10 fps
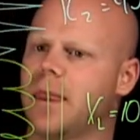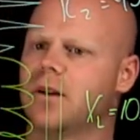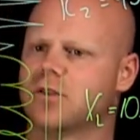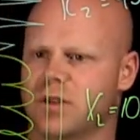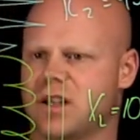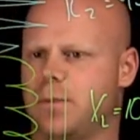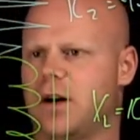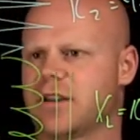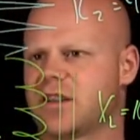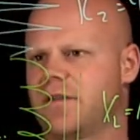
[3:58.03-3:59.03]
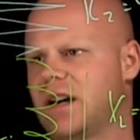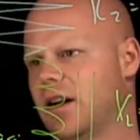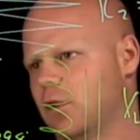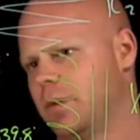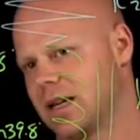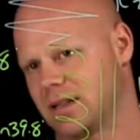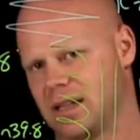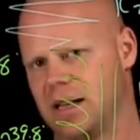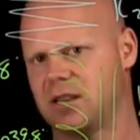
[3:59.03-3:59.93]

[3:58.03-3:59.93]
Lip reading: So it's a positive value because it is